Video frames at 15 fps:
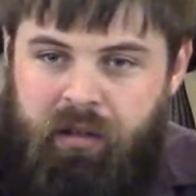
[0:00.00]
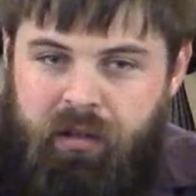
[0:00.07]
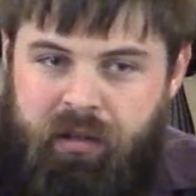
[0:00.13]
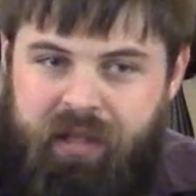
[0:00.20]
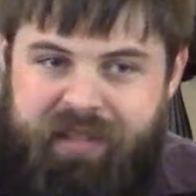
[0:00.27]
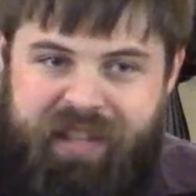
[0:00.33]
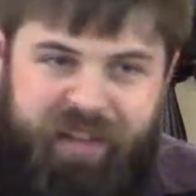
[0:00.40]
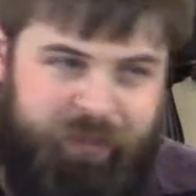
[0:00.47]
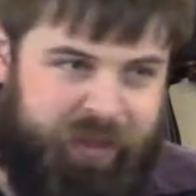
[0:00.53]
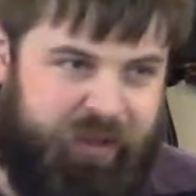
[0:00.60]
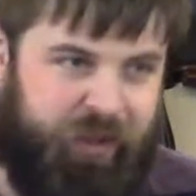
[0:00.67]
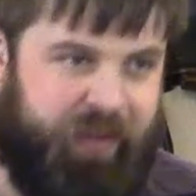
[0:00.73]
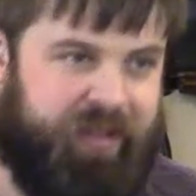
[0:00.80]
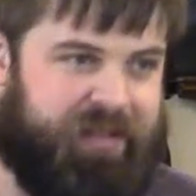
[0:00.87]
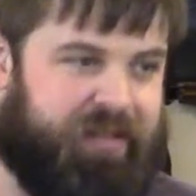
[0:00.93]
Because I've been
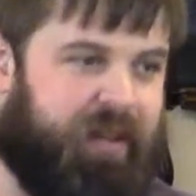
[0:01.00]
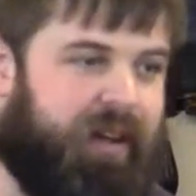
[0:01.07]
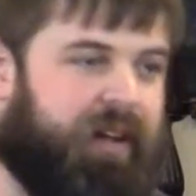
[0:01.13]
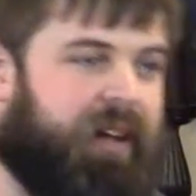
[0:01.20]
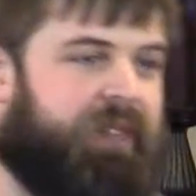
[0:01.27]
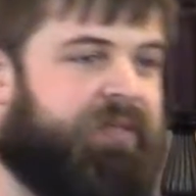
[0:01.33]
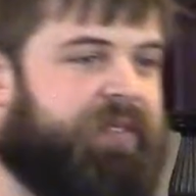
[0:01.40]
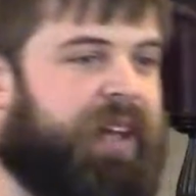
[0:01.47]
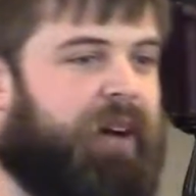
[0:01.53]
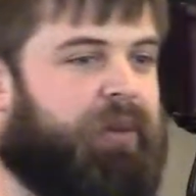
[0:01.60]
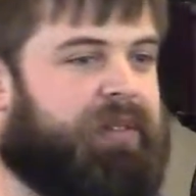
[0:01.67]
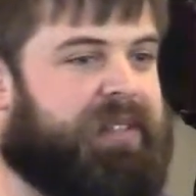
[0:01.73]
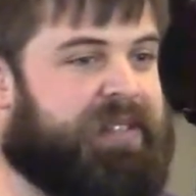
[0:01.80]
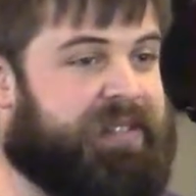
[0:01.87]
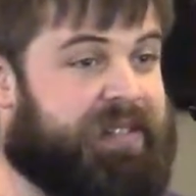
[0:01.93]
doing this long enough now
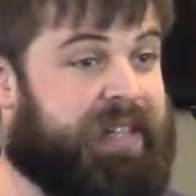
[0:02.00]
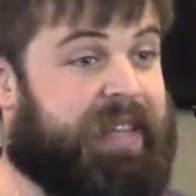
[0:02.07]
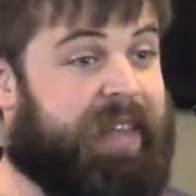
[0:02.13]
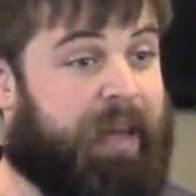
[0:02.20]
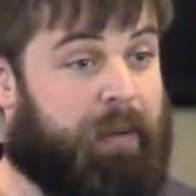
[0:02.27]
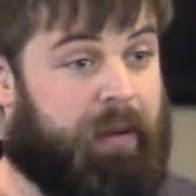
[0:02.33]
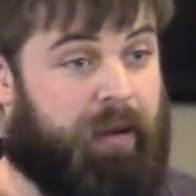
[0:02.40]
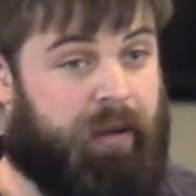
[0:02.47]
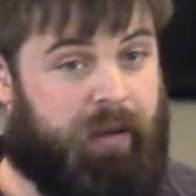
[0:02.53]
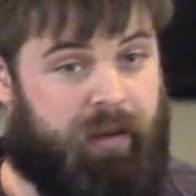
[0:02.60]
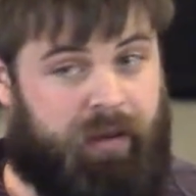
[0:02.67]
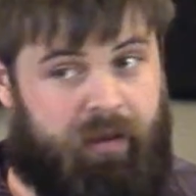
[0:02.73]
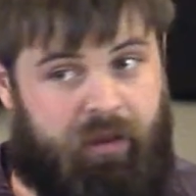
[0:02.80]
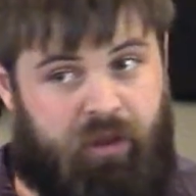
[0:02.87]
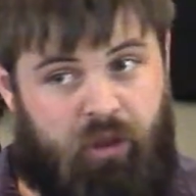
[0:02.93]
to see that
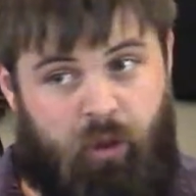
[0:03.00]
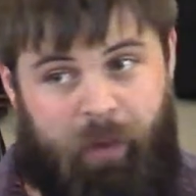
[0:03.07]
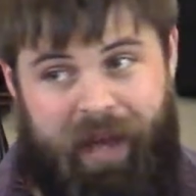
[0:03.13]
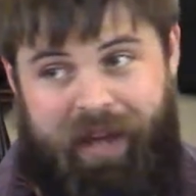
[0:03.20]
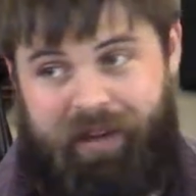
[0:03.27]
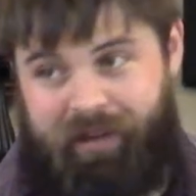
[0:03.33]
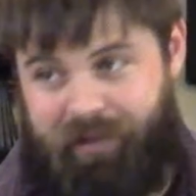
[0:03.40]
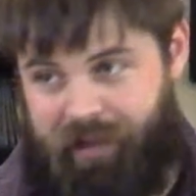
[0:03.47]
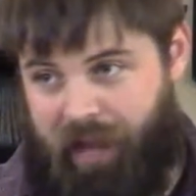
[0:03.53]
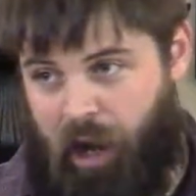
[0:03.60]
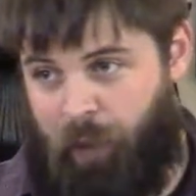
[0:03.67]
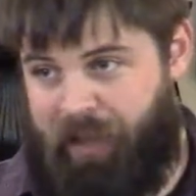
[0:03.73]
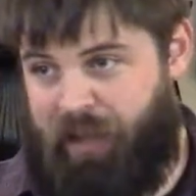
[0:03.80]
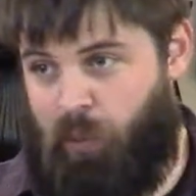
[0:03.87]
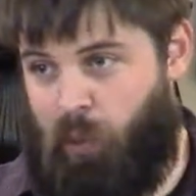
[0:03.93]
no matter how
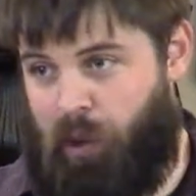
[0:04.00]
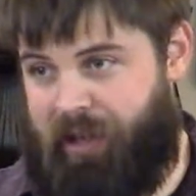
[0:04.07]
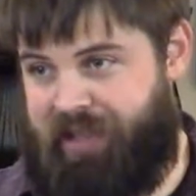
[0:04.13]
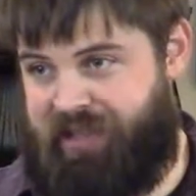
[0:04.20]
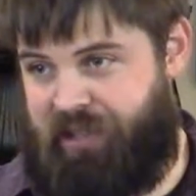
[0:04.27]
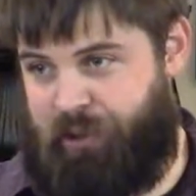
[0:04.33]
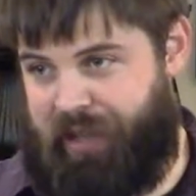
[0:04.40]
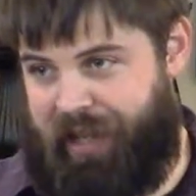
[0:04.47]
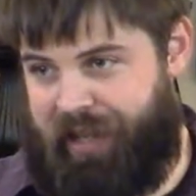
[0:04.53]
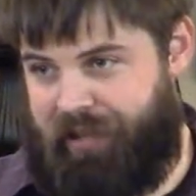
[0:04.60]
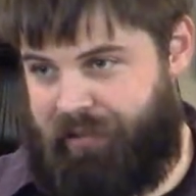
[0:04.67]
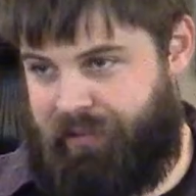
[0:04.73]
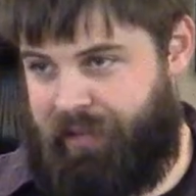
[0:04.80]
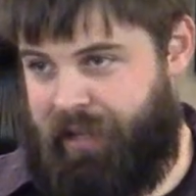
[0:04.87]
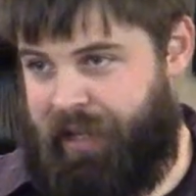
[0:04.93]
many warnings you
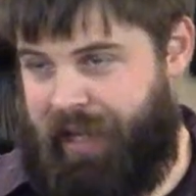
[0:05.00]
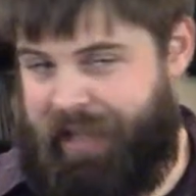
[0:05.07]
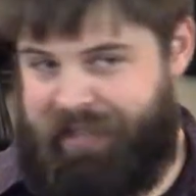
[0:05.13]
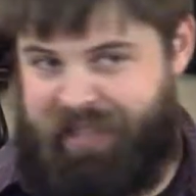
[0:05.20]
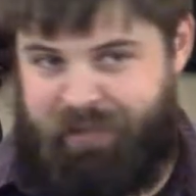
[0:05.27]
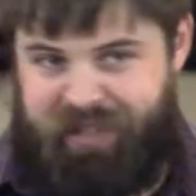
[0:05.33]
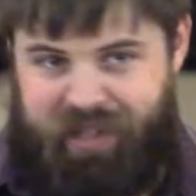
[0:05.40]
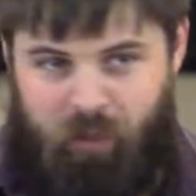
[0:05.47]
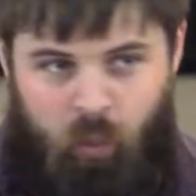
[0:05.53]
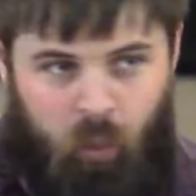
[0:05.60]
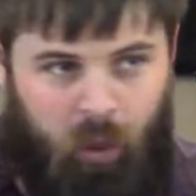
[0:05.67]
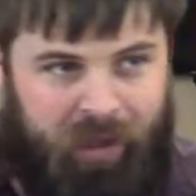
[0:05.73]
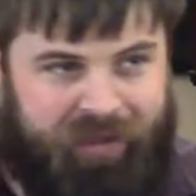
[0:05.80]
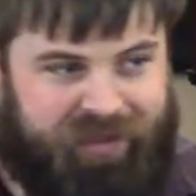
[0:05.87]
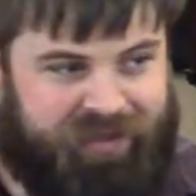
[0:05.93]
get, it seems like
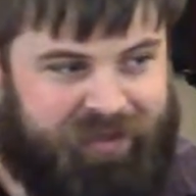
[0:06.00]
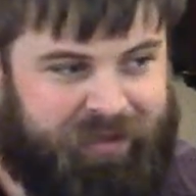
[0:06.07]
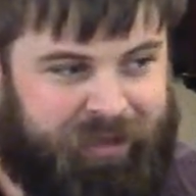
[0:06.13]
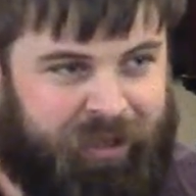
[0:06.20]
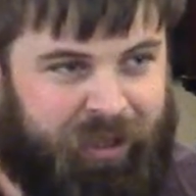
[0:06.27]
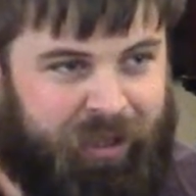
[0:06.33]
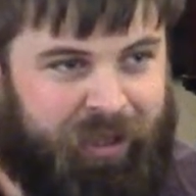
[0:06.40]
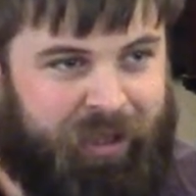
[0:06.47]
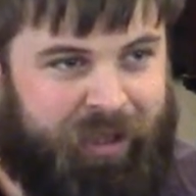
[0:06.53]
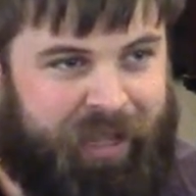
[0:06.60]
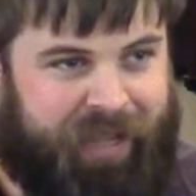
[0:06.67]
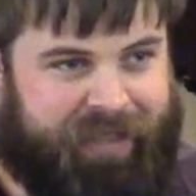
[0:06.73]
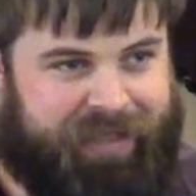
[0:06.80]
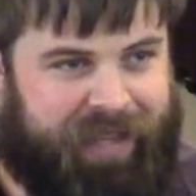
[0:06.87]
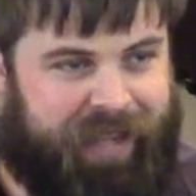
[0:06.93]
once,
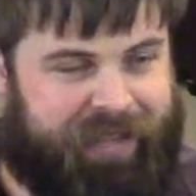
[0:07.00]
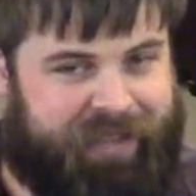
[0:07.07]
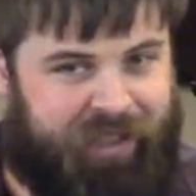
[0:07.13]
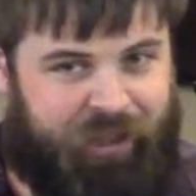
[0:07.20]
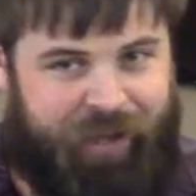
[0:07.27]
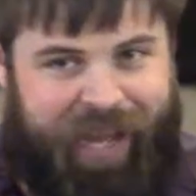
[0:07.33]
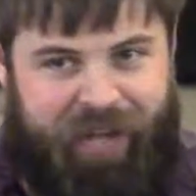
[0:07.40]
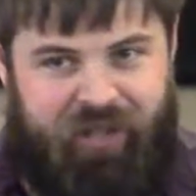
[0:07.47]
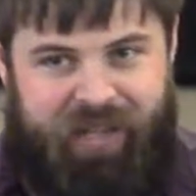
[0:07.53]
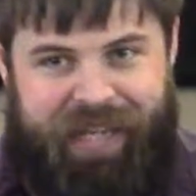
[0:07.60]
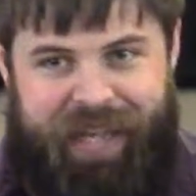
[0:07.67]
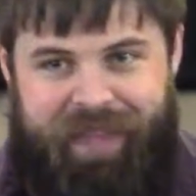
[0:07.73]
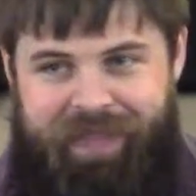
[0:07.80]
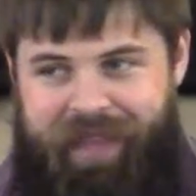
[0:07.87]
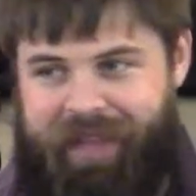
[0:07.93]
it's not until you're actually
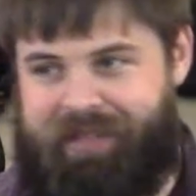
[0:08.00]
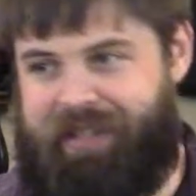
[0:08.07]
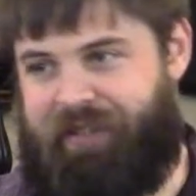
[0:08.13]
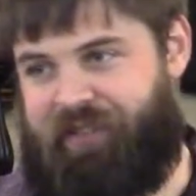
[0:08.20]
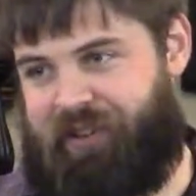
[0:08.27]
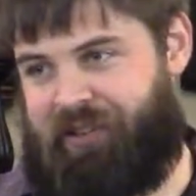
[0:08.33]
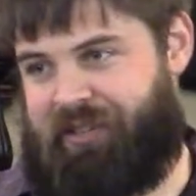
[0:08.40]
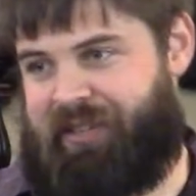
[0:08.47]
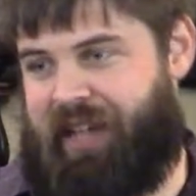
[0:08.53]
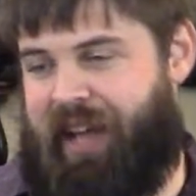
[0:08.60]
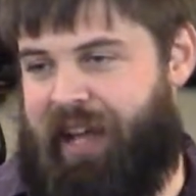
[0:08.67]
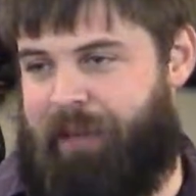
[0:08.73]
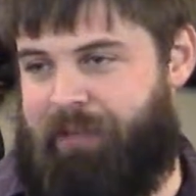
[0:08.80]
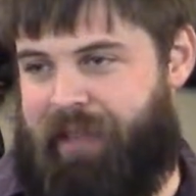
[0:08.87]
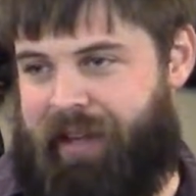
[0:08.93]
in that difficult
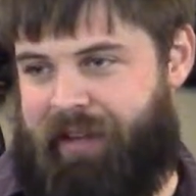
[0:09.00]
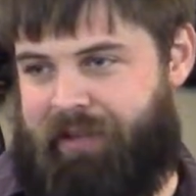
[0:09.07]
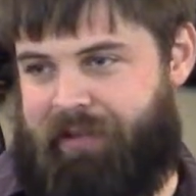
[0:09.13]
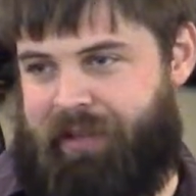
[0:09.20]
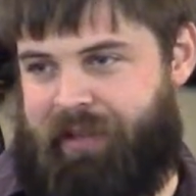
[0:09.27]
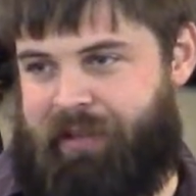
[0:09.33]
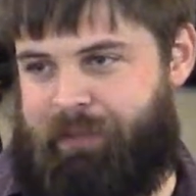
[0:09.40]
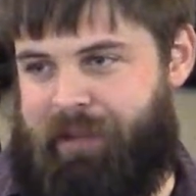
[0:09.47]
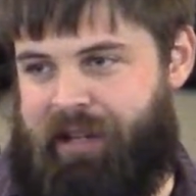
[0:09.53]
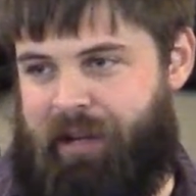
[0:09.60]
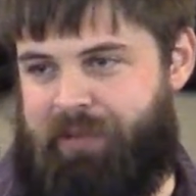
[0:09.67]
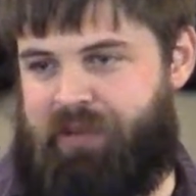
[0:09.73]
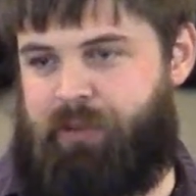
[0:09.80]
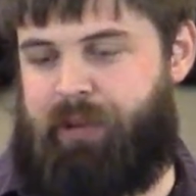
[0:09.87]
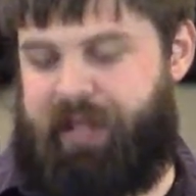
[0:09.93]
time that it, it
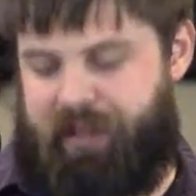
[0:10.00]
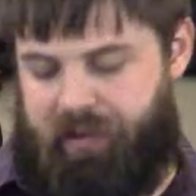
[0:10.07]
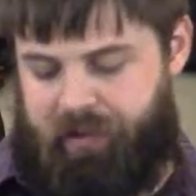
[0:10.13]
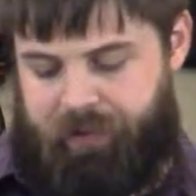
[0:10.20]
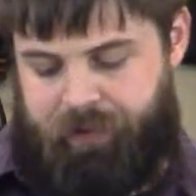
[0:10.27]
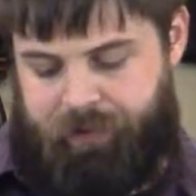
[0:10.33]
becomes real.